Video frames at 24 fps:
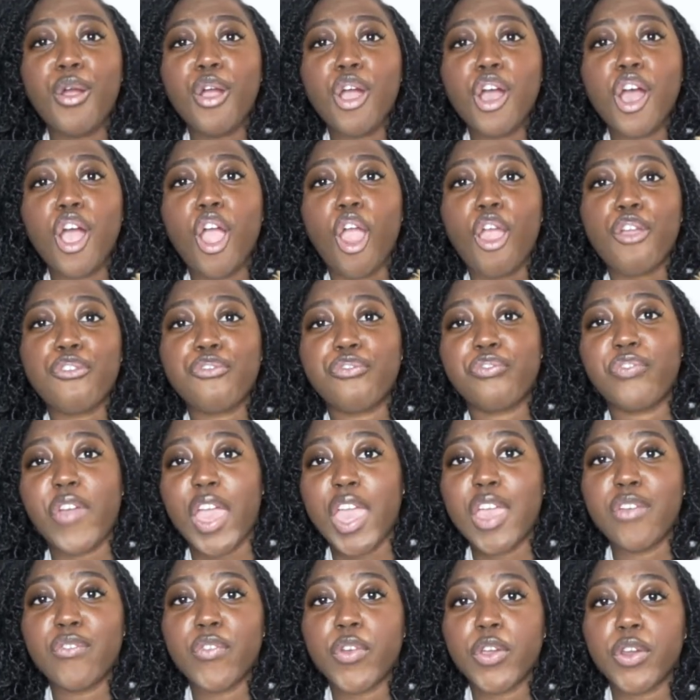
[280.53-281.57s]
her
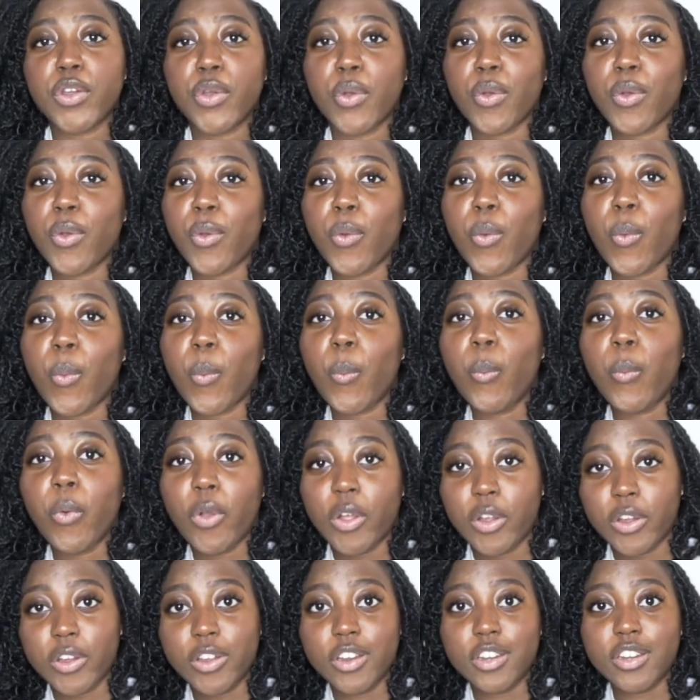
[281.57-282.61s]
favorite
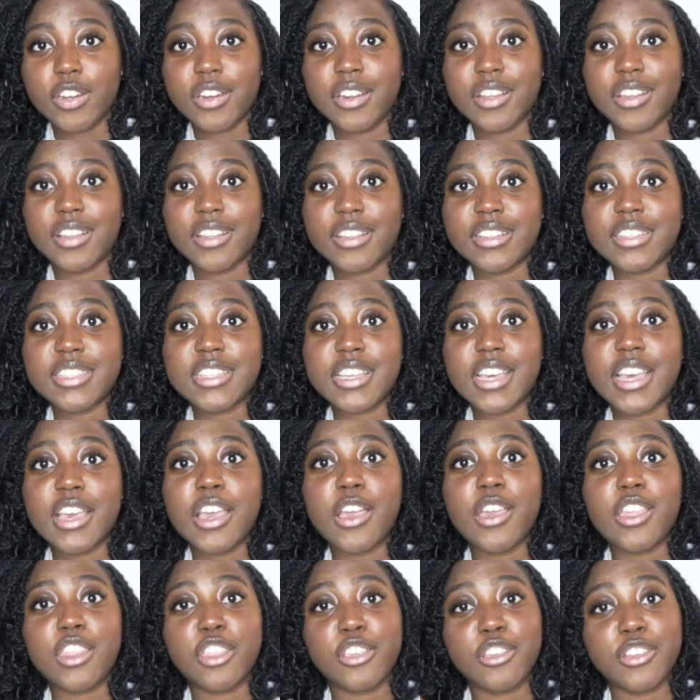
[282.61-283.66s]
word,
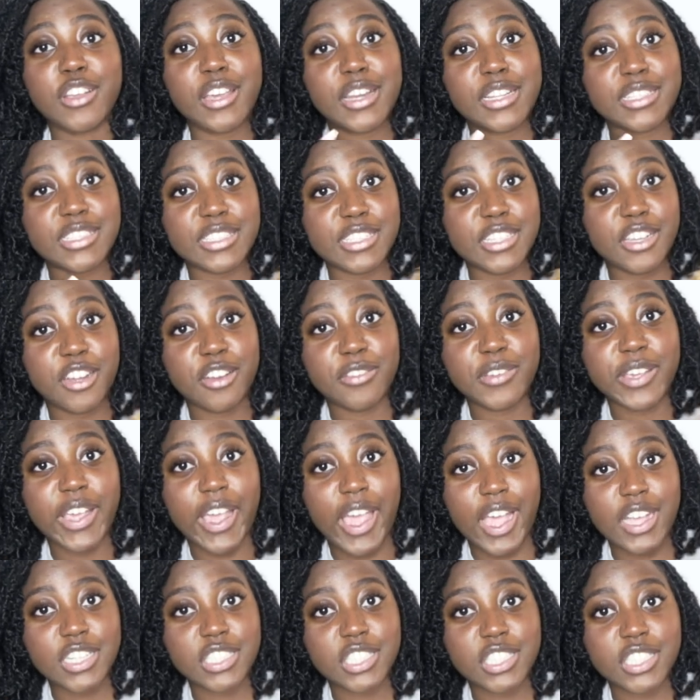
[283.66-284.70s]
and you're gonna see her
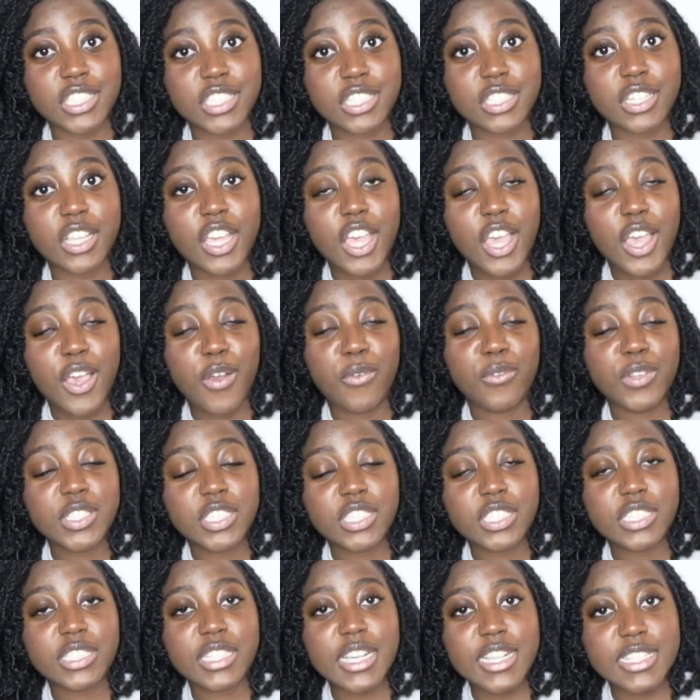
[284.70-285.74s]
reaction when
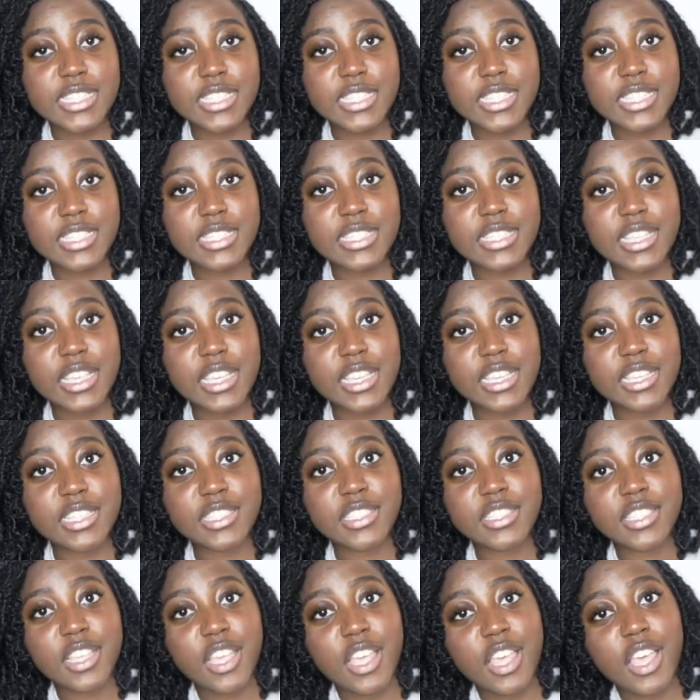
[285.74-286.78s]
she does this,
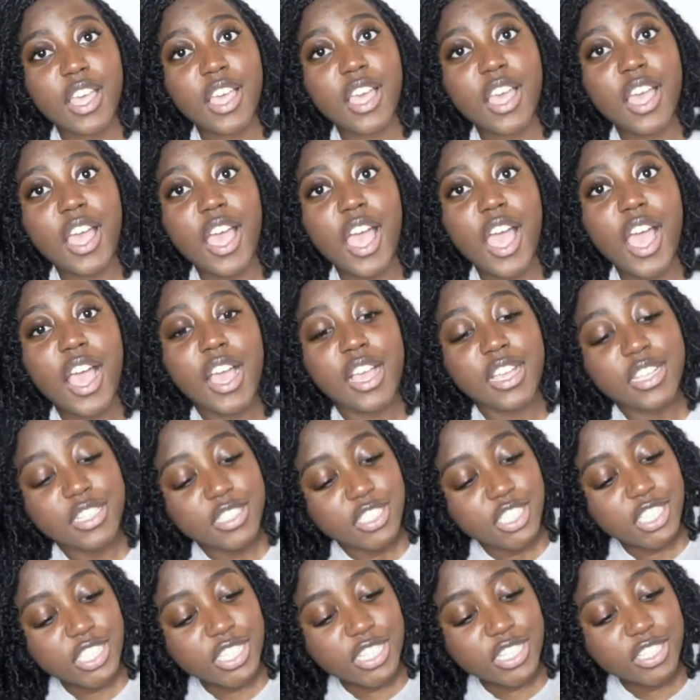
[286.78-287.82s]
is
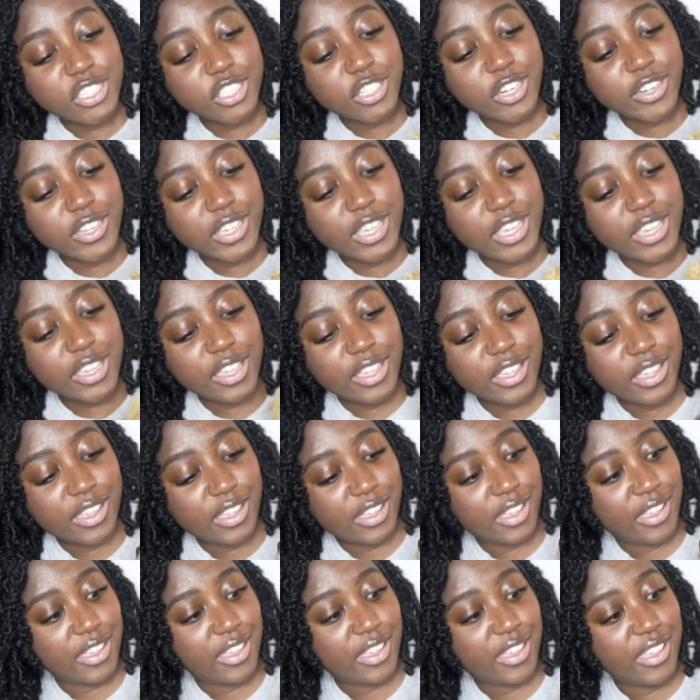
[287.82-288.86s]
chicken jerky.
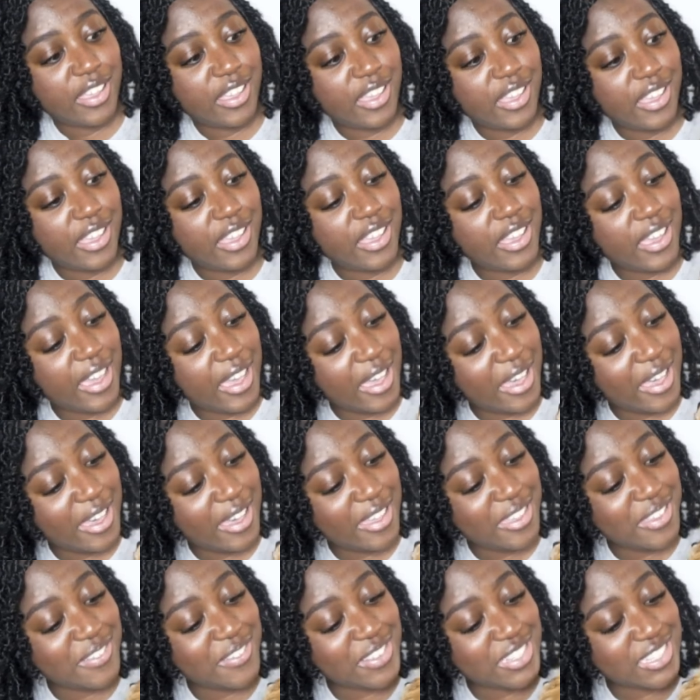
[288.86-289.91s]

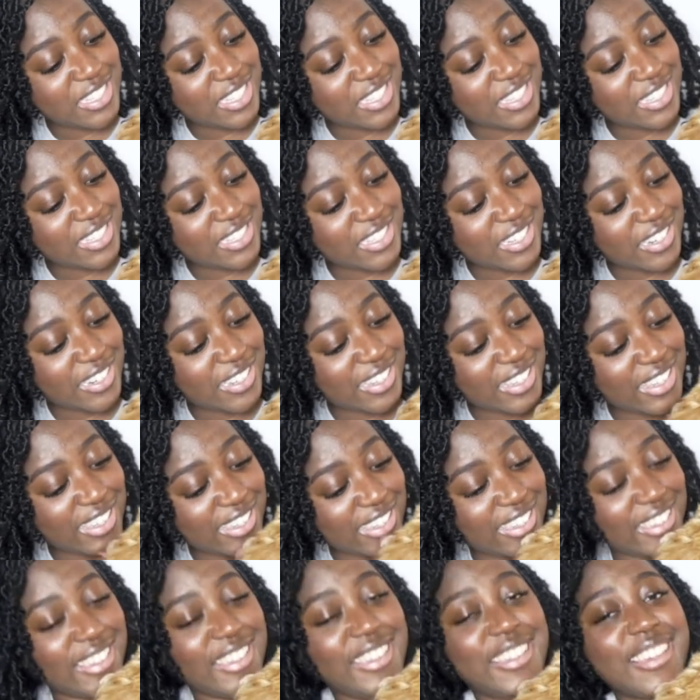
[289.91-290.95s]
Yeah, you want chicken
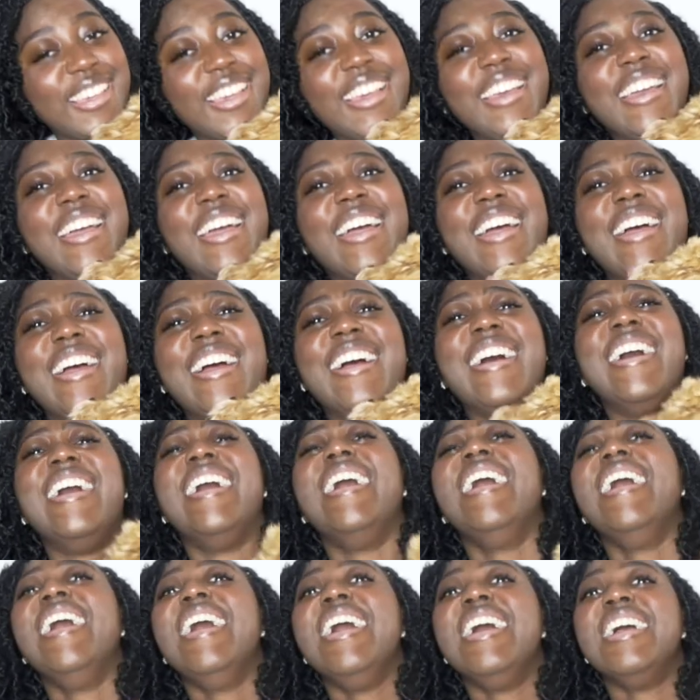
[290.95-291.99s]
jerky.
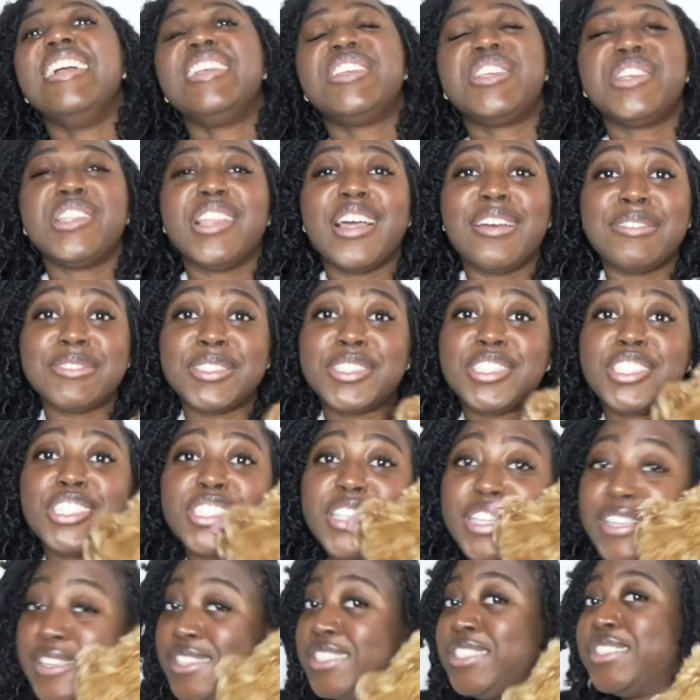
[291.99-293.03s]
She loves
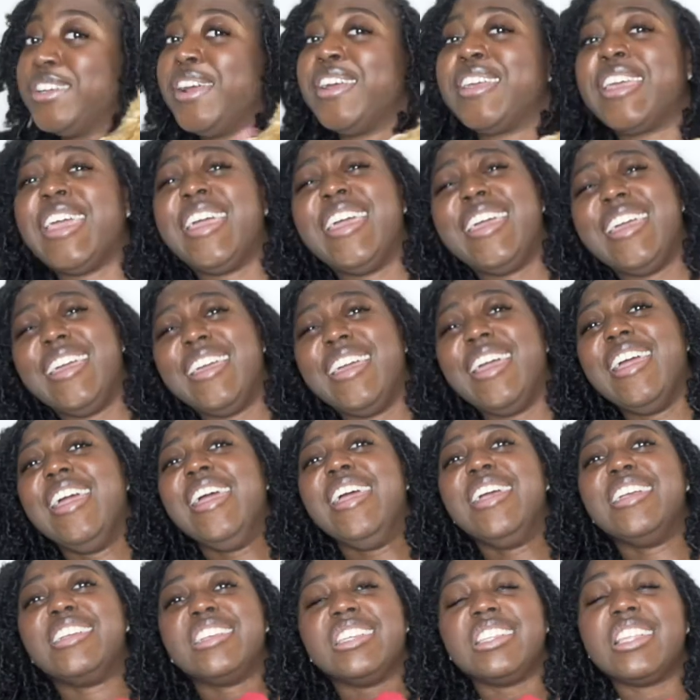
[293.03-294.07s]
chicken jerky.
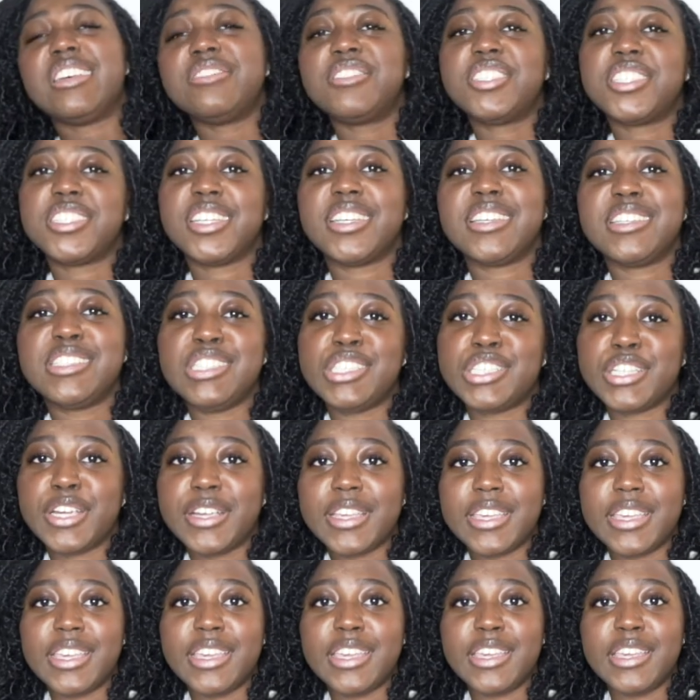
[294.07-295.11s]
She loves chicken
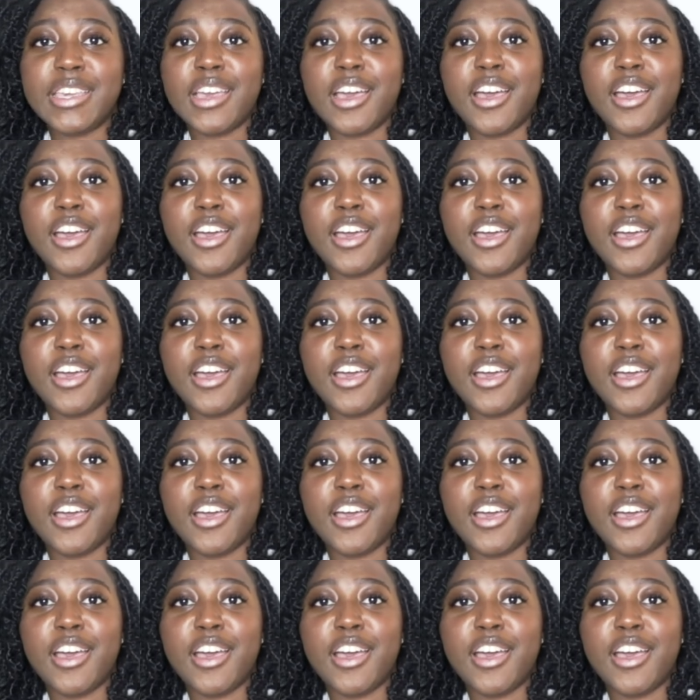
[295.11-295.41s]
jerky,